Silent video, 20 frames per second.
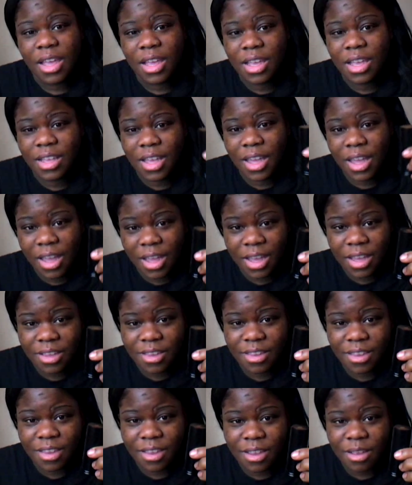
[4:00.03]
It
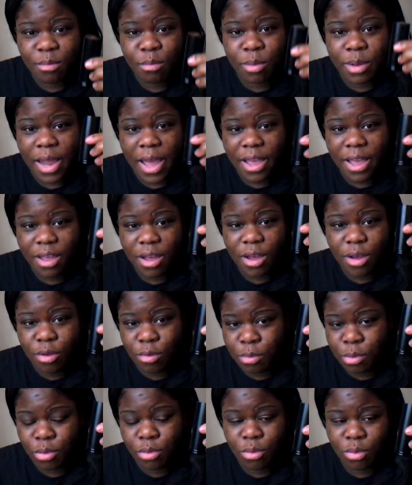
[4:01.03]
is Black
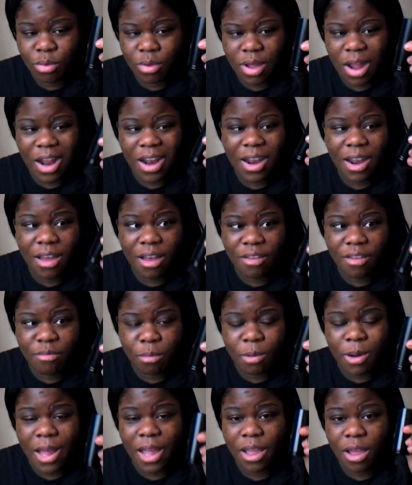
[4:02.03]
Opal. I
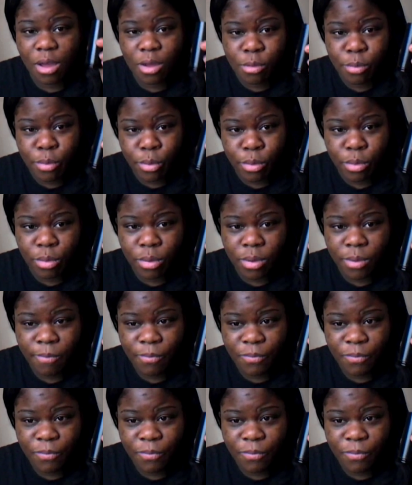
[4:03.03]
love Black Opal.